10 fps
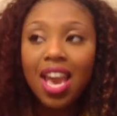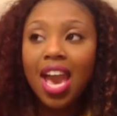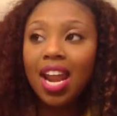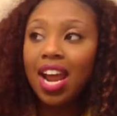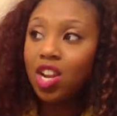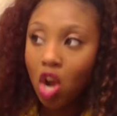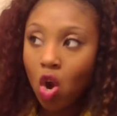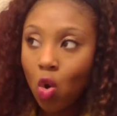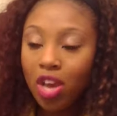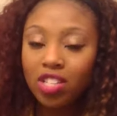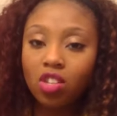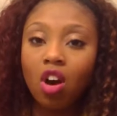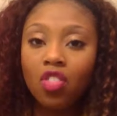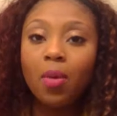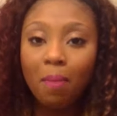and I know it's
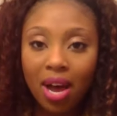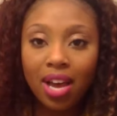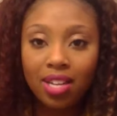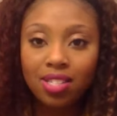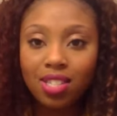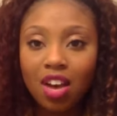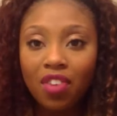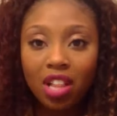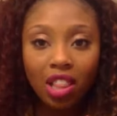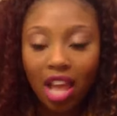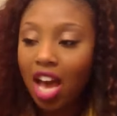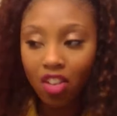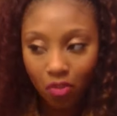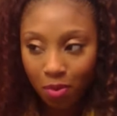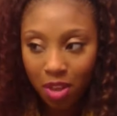on the minds of a lot
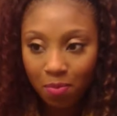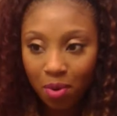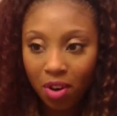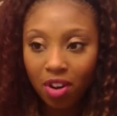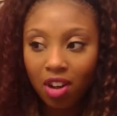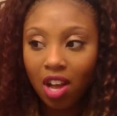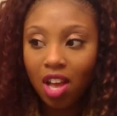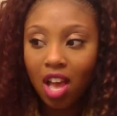of people